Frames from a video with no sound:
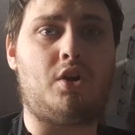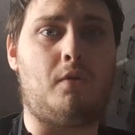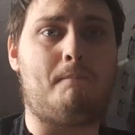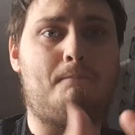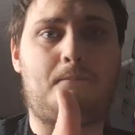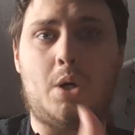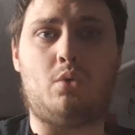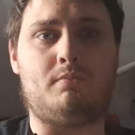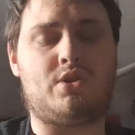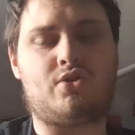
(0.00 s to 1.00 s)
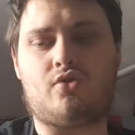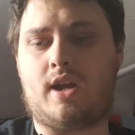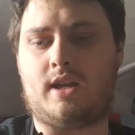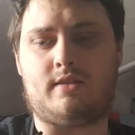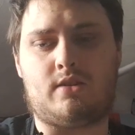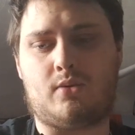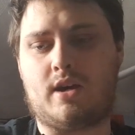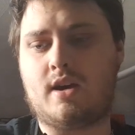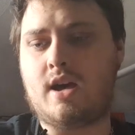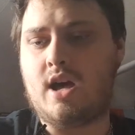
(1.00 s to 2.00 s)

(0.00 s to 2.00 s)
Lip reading: you boom straight into it.